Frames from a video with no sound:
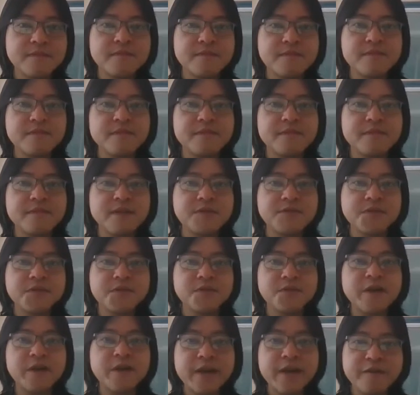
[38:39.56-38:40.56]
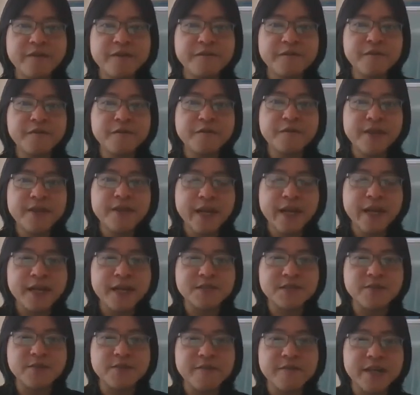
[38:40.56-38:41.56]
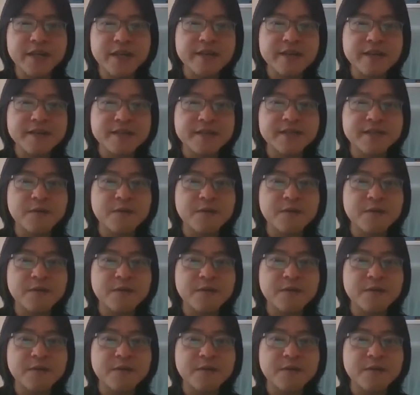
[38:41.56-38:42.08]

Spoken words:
They took quite a few decades to figure this out.